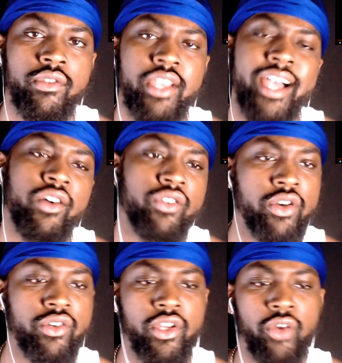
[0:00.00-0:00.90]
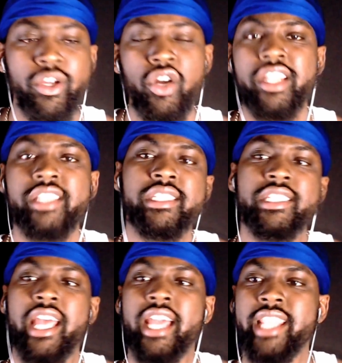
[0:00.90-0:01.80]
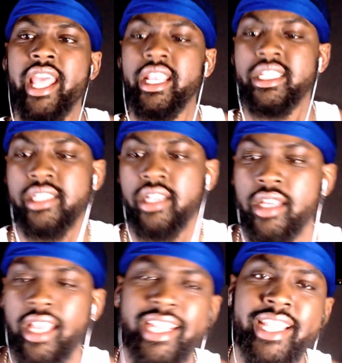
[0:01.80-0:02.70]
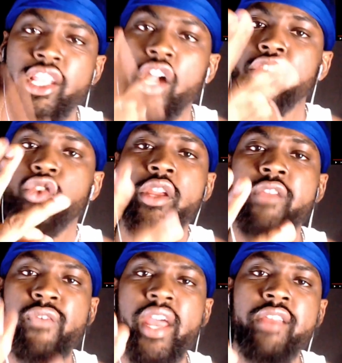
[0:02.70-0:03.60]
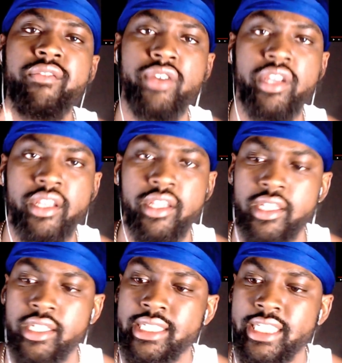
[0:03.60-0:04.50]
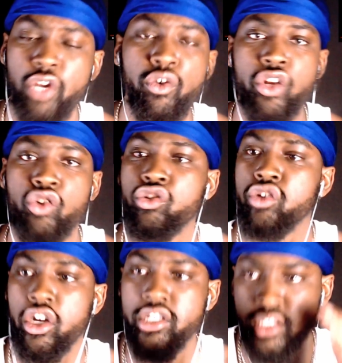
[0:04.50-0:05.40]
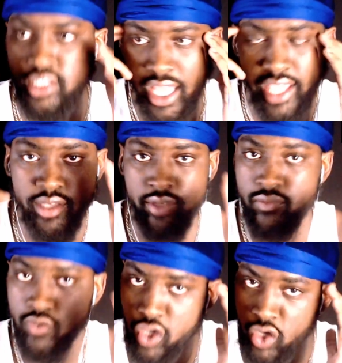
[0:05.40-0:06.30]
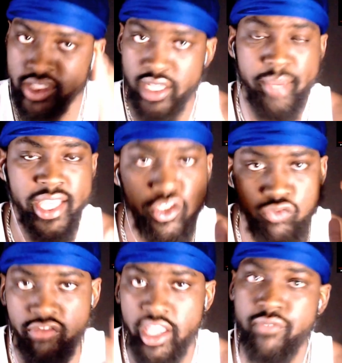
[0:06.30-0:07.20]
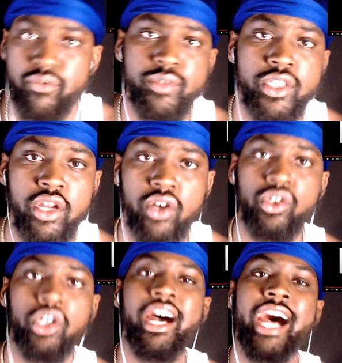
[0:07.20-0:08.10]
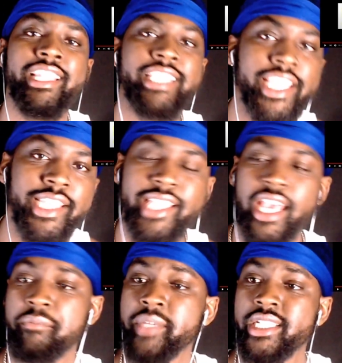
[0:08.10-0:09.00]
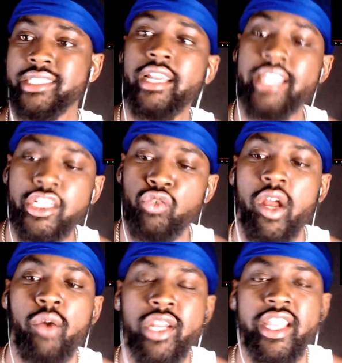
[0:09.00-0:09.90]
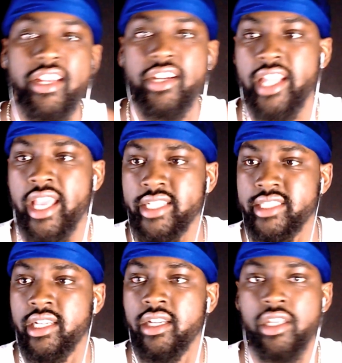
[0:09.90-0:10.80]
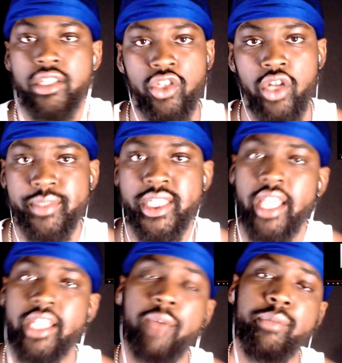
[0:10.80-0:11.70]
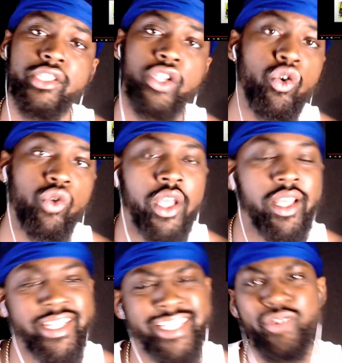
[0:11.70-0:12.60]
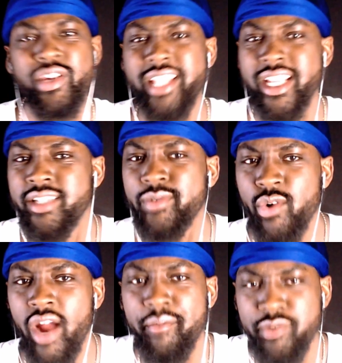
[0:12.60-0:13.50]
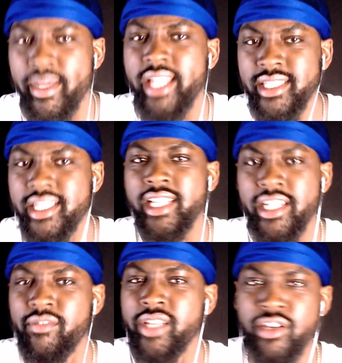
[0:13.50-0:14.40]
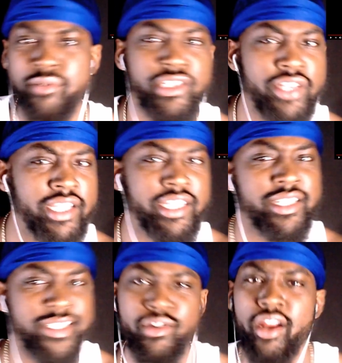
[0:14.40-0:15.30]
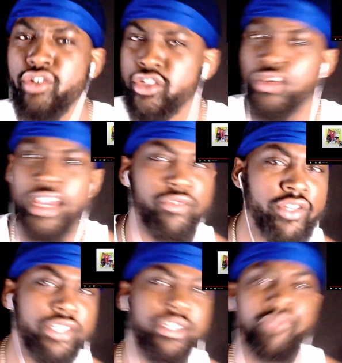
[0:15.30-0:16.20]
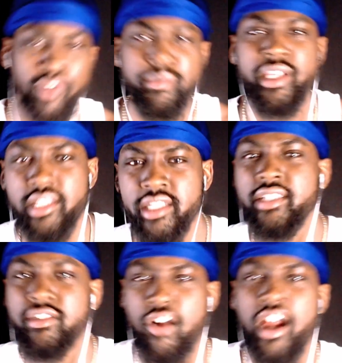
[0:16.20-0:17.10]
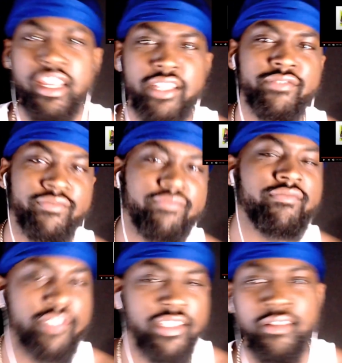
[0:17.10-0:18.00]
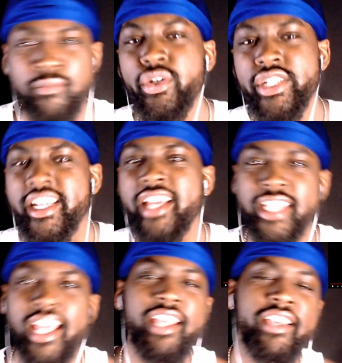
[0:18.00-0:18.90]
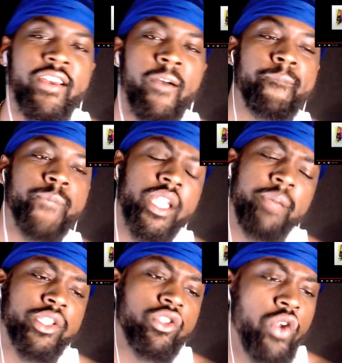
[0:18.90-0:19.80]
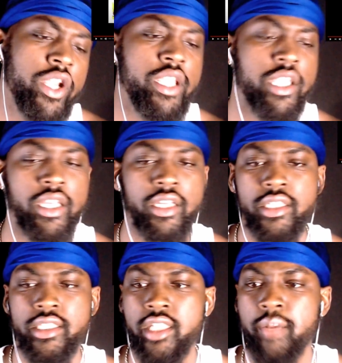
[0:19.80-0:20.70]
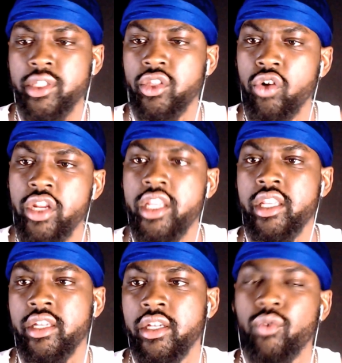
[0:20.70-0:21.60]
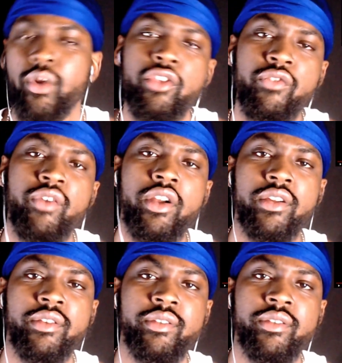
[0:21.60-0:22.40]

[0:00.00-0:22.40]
I don't know. We gonna listen to that next. And then y'all three favorite lyrical, like, songs that made you think from Snow. I need that because that's what I want to hear next. You know what I'm saying? Number two, did you hit that subscribe? You made it to the end of the video, but you ain't hit that subscribe. You could do that real quick for me, right? Appreciate that. Number three, where you from?